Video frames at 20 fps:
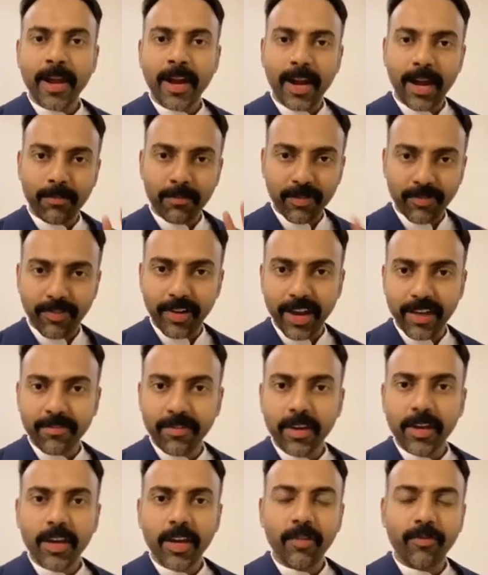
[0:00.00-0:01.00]
Number
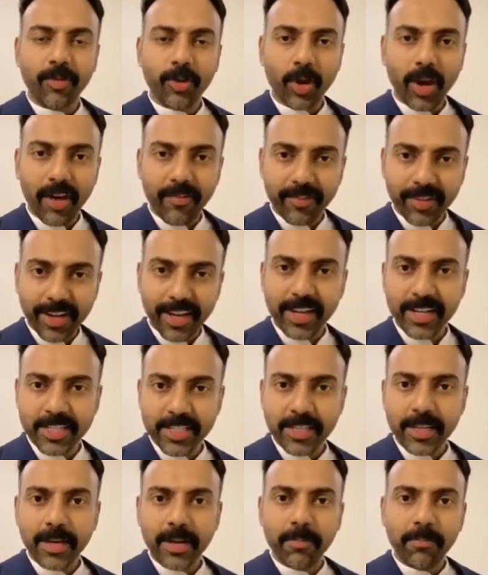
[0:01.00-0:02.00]
5, if you have
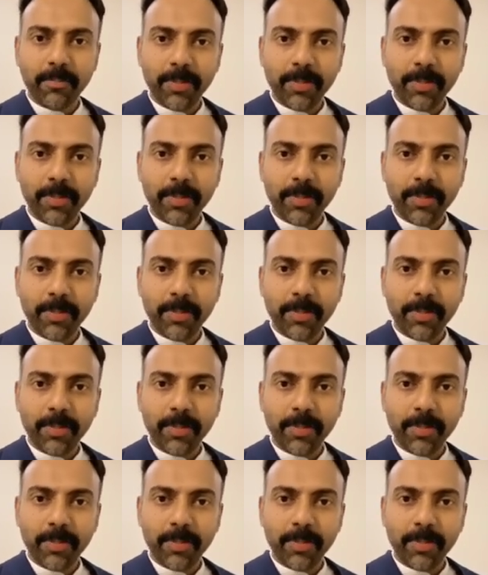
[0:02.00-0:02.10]
kids,